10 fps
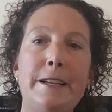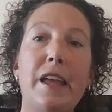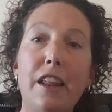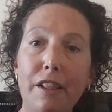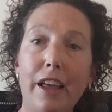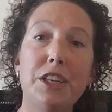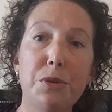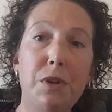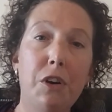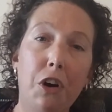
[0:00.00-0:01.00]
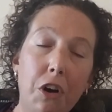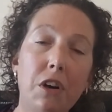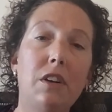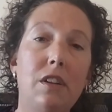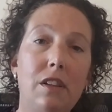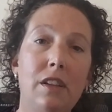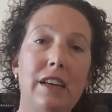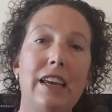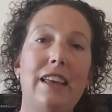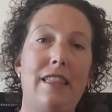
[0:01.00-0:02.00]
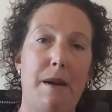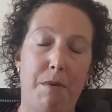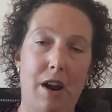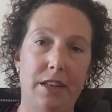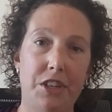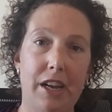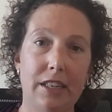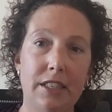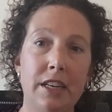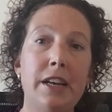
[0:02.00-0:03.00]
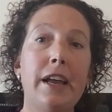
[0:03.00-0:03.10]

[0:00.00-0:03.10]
intellectual hurdle in that project.